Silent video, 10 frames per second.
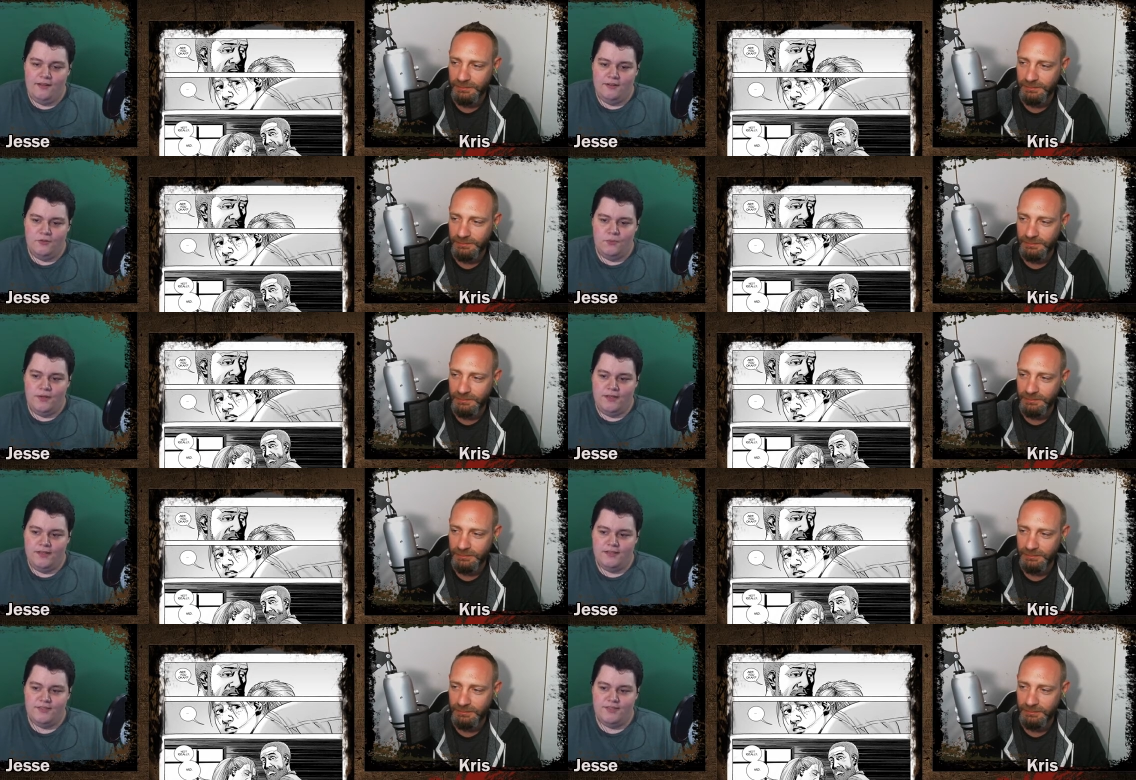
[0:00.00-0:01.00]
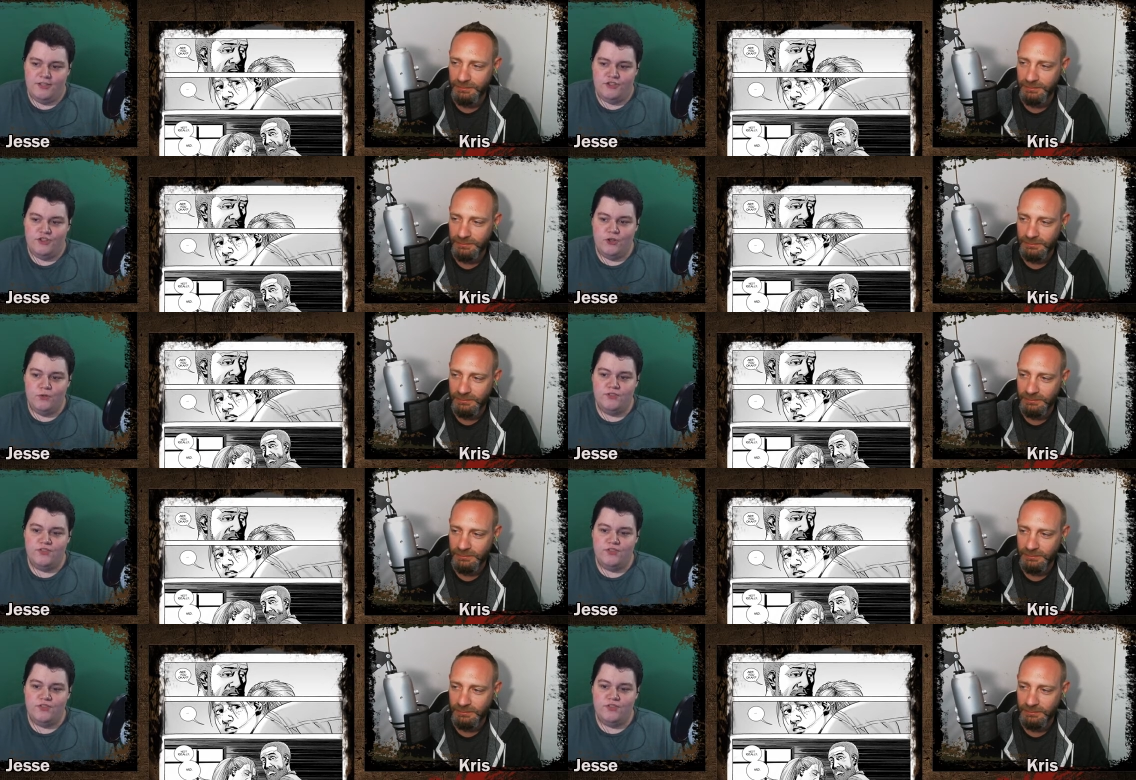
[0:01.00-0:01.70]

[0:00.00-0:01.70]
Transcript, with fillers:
Speaker 1: the wiki, it says shows